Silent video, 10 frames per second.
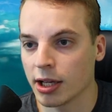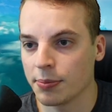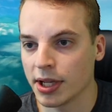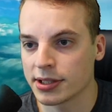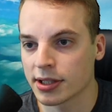
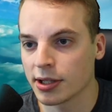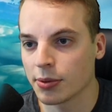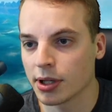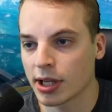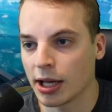And basically
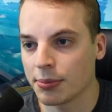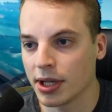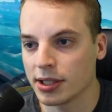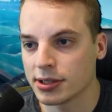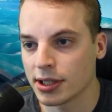what that
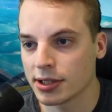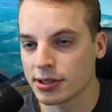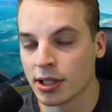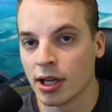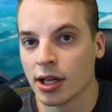means
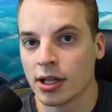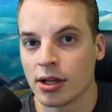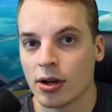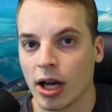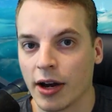is
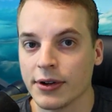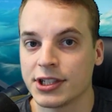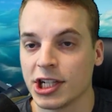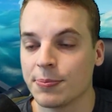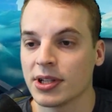every
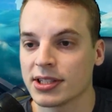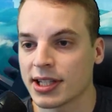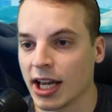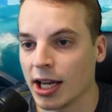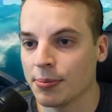ship in this
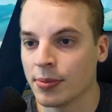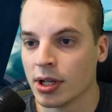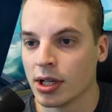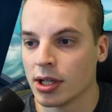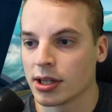game,
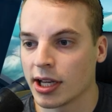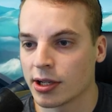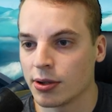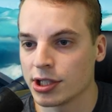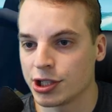they can only